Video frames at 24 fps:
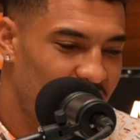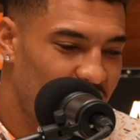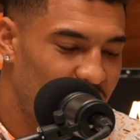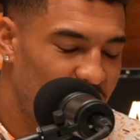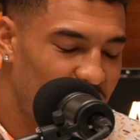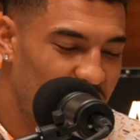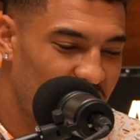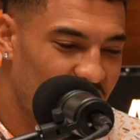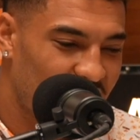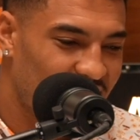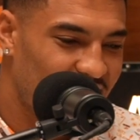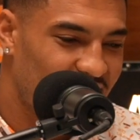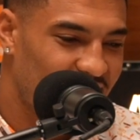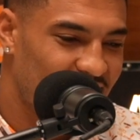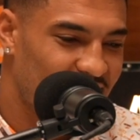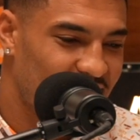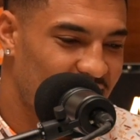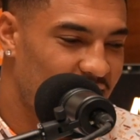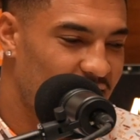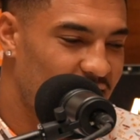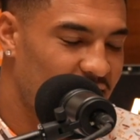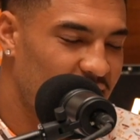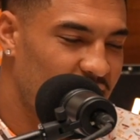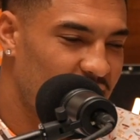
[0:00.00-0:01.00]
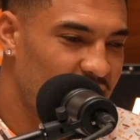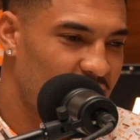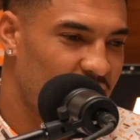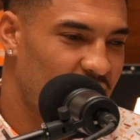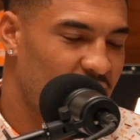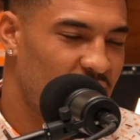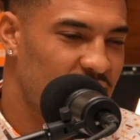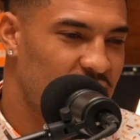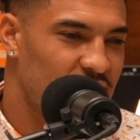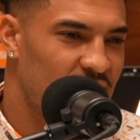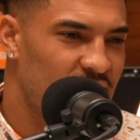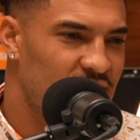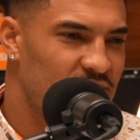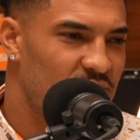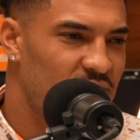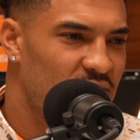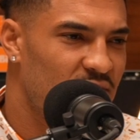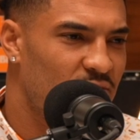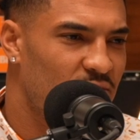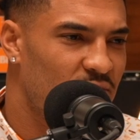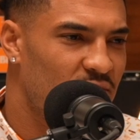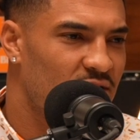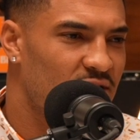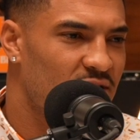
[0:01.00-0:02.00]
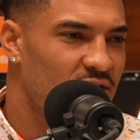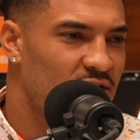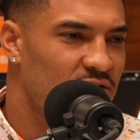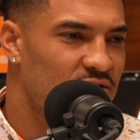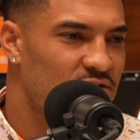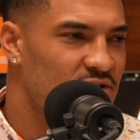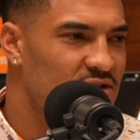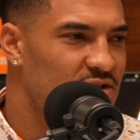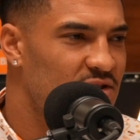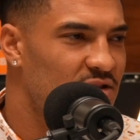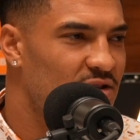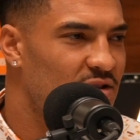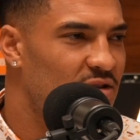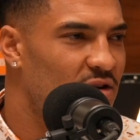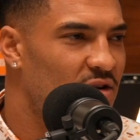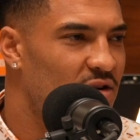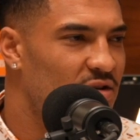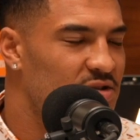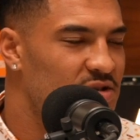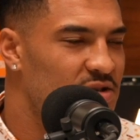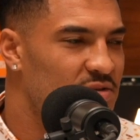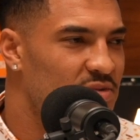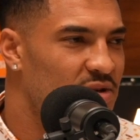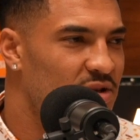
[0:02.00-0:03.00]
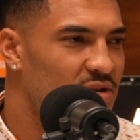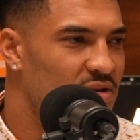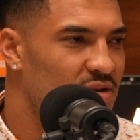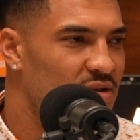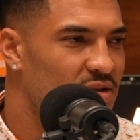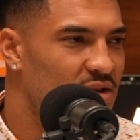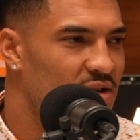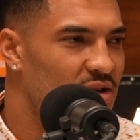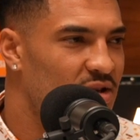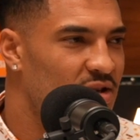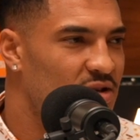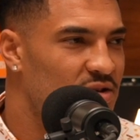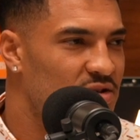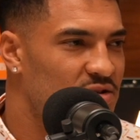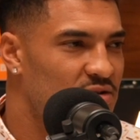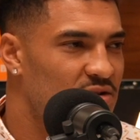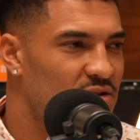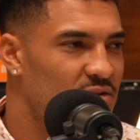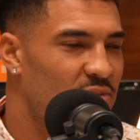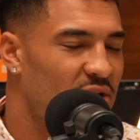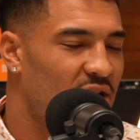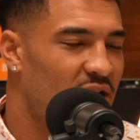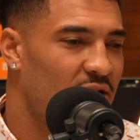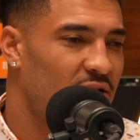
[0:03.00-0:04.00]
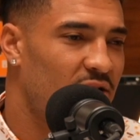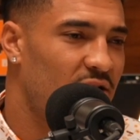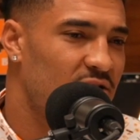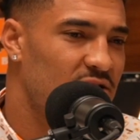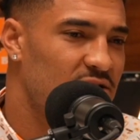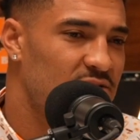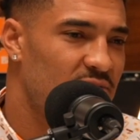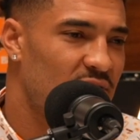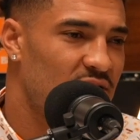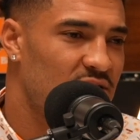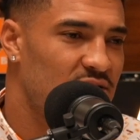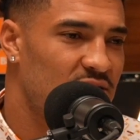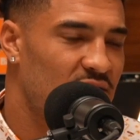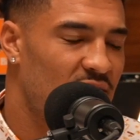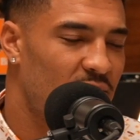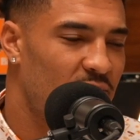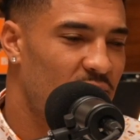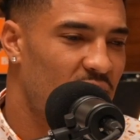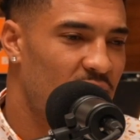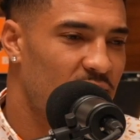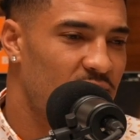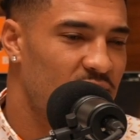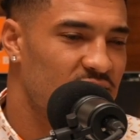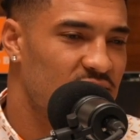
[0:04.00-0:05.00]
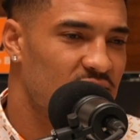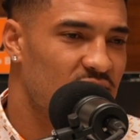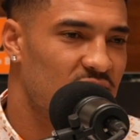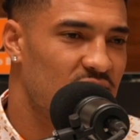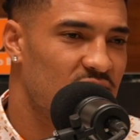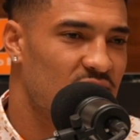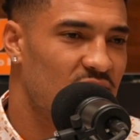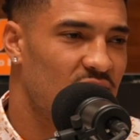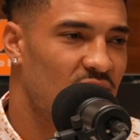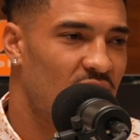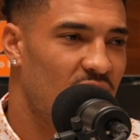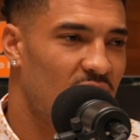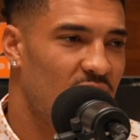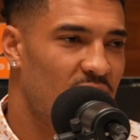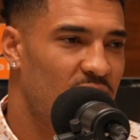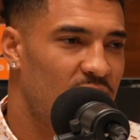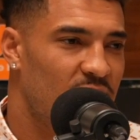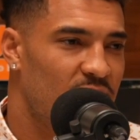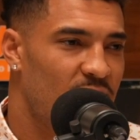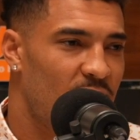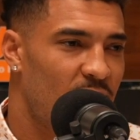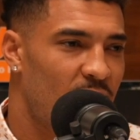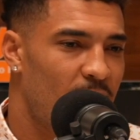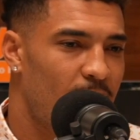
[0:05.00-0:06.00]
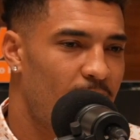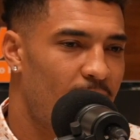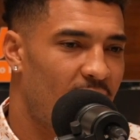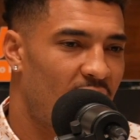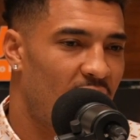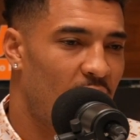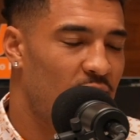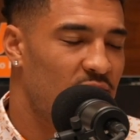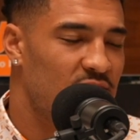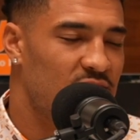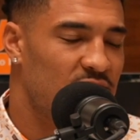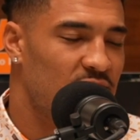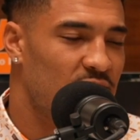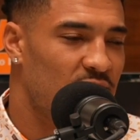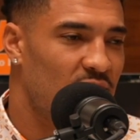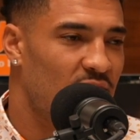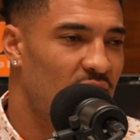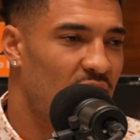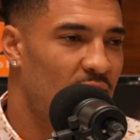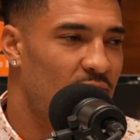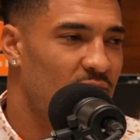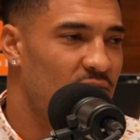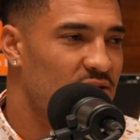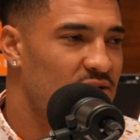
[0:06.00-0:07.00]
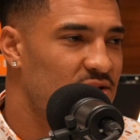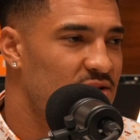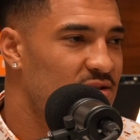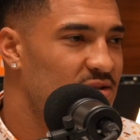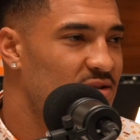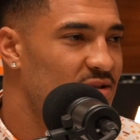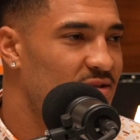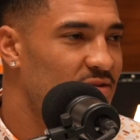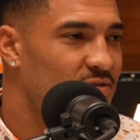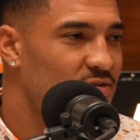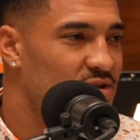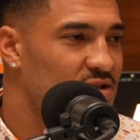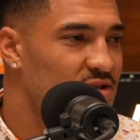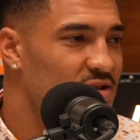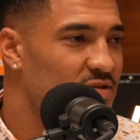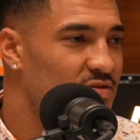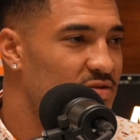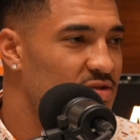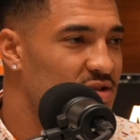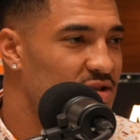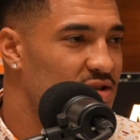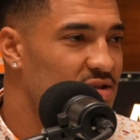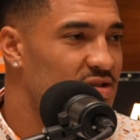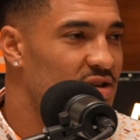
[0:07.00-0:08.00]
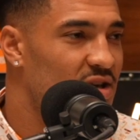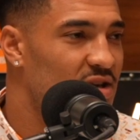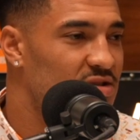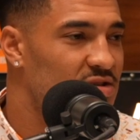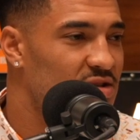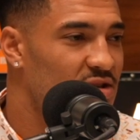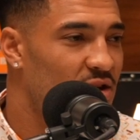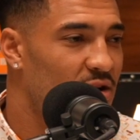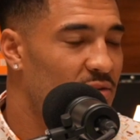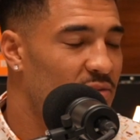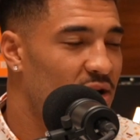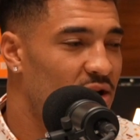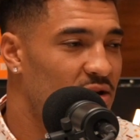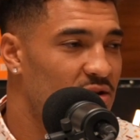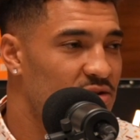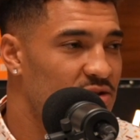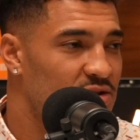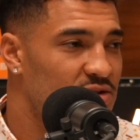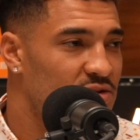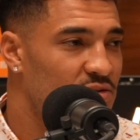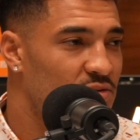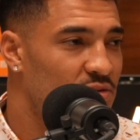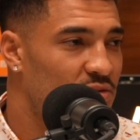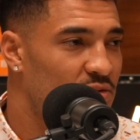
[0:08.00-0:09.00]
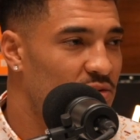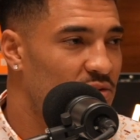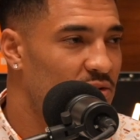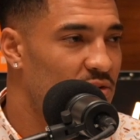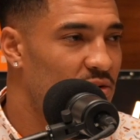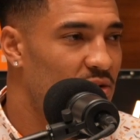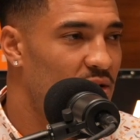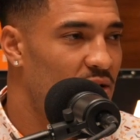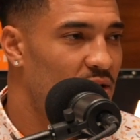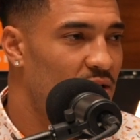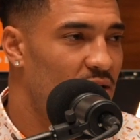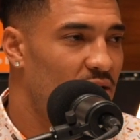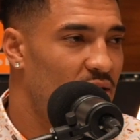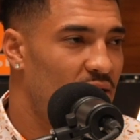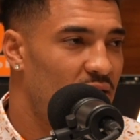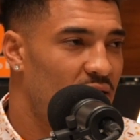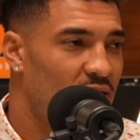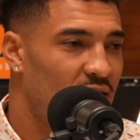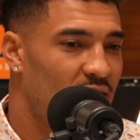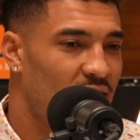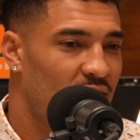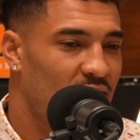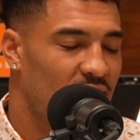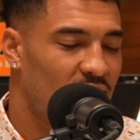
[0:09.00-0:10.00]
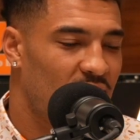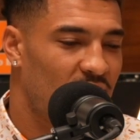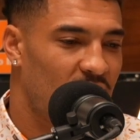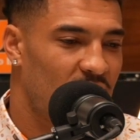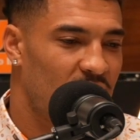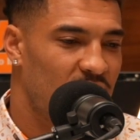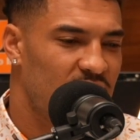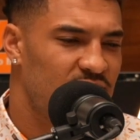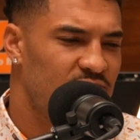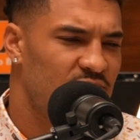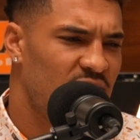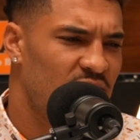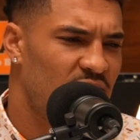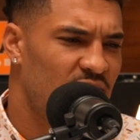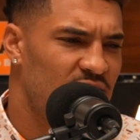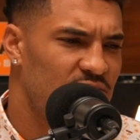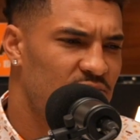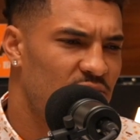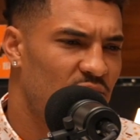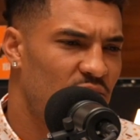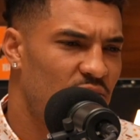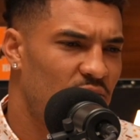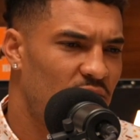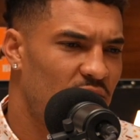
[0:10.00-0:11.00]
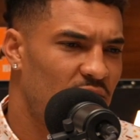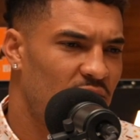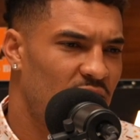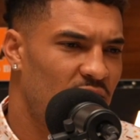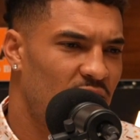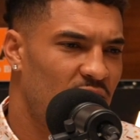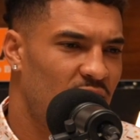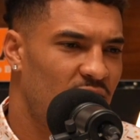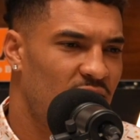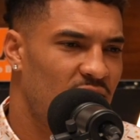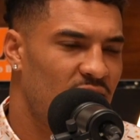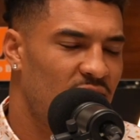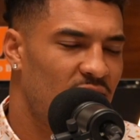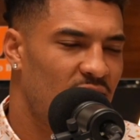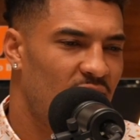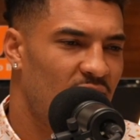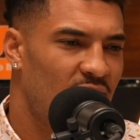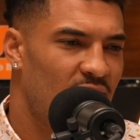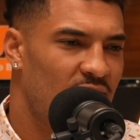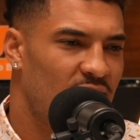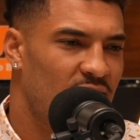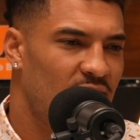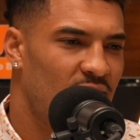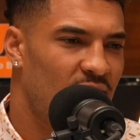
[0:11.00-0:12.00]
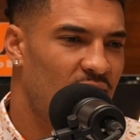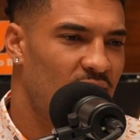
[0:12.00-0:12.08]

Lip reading: But getting here, it's been really interesting to learn some of the history and background, especially at my position. I wasn't aware how much receiver success had come out of this school, and it's been cool to learn. And